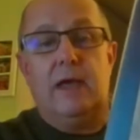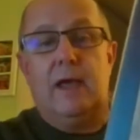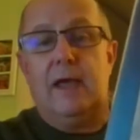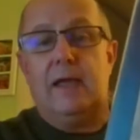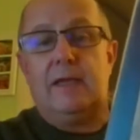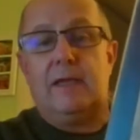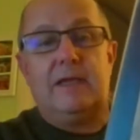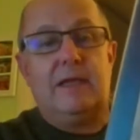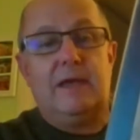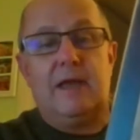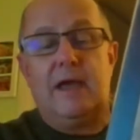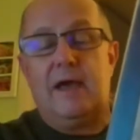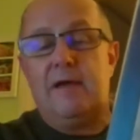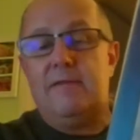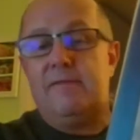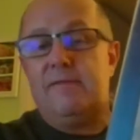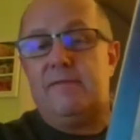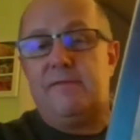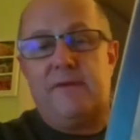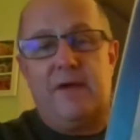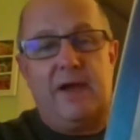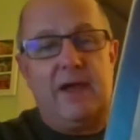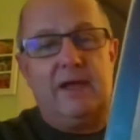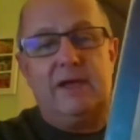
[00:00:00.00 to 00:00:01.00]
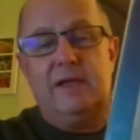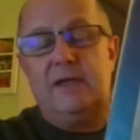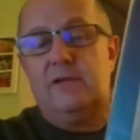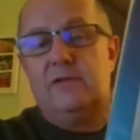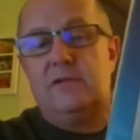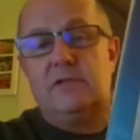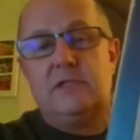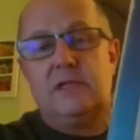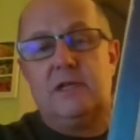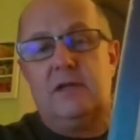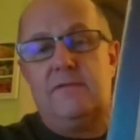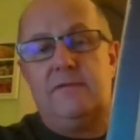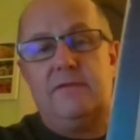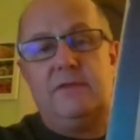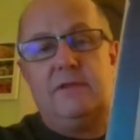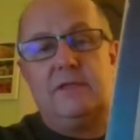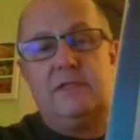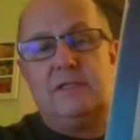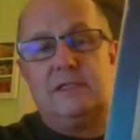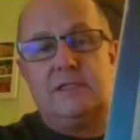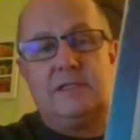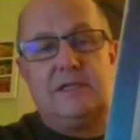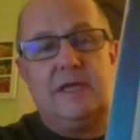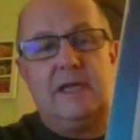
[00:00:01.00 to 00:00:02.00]
I cannot find their stuff in the
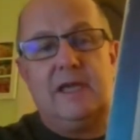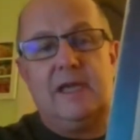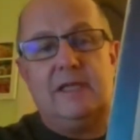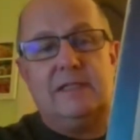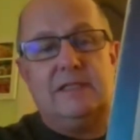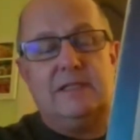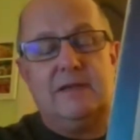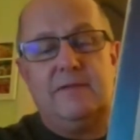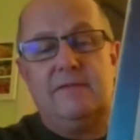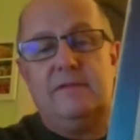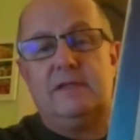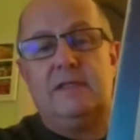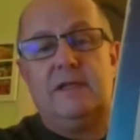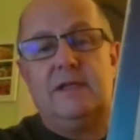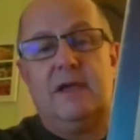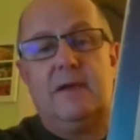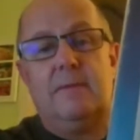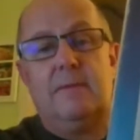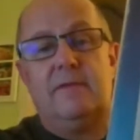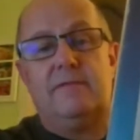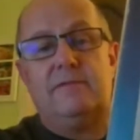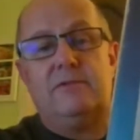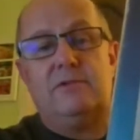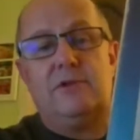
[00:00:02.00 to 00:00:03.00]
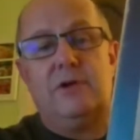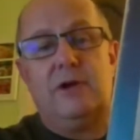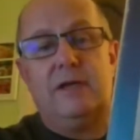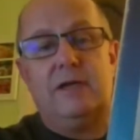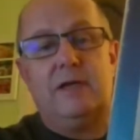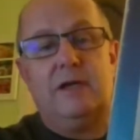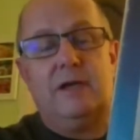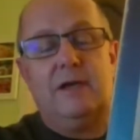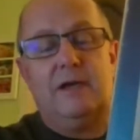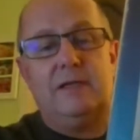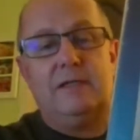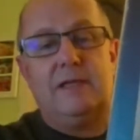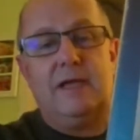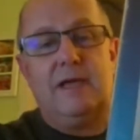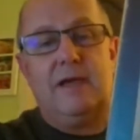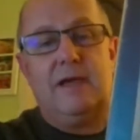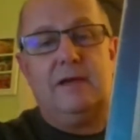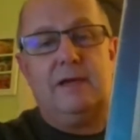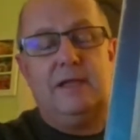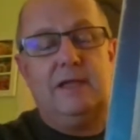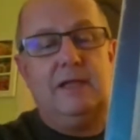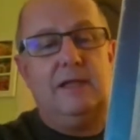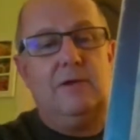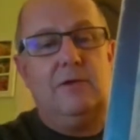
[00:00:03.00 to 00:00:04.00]
States. Every time I've tried to hunt
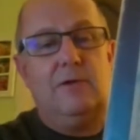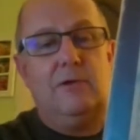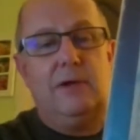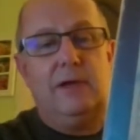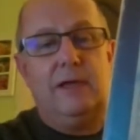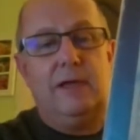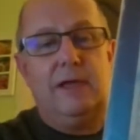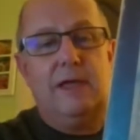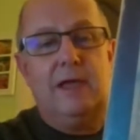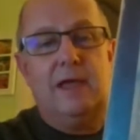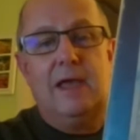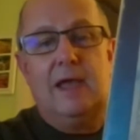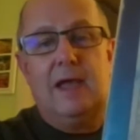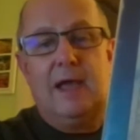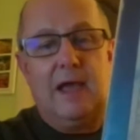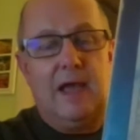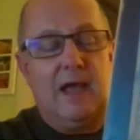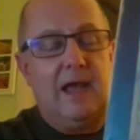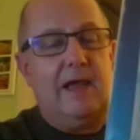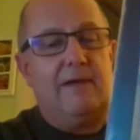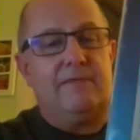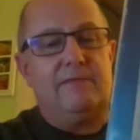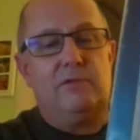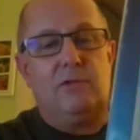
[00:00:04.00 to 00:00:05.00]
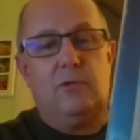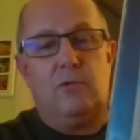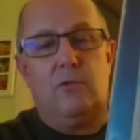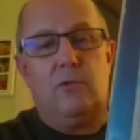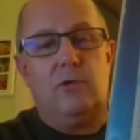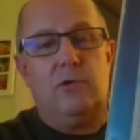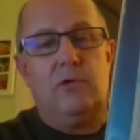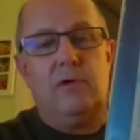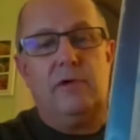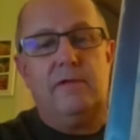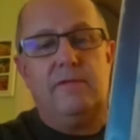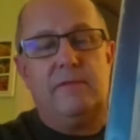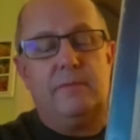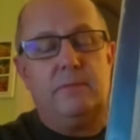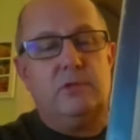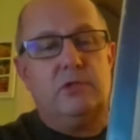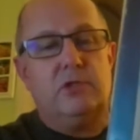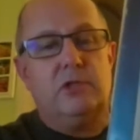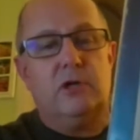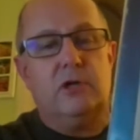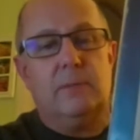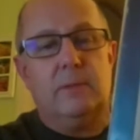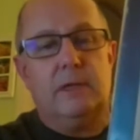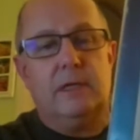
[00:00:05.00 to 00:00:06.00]
down Eloy, I have to order it from
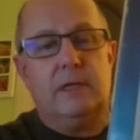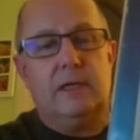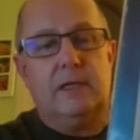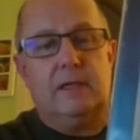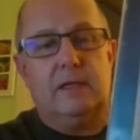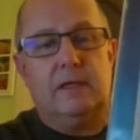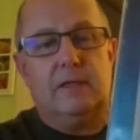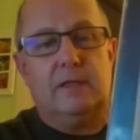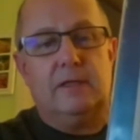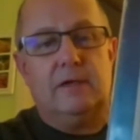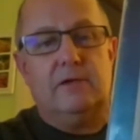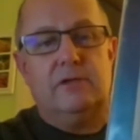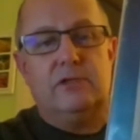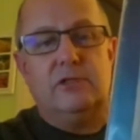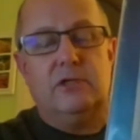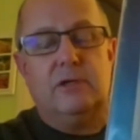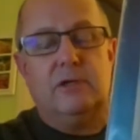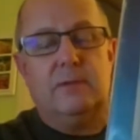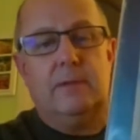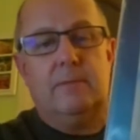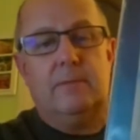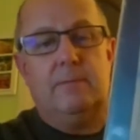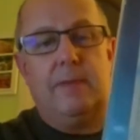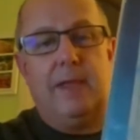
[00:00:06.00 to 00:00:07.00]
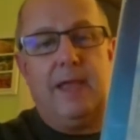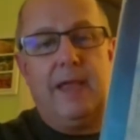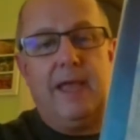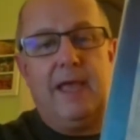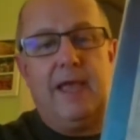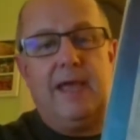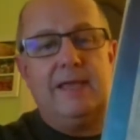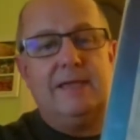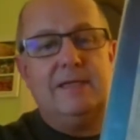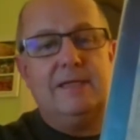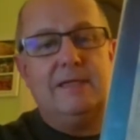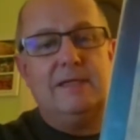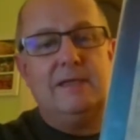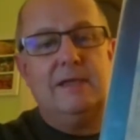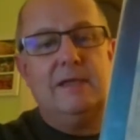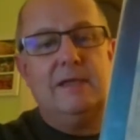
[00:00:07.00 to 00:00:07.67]
Germany. They're a German band.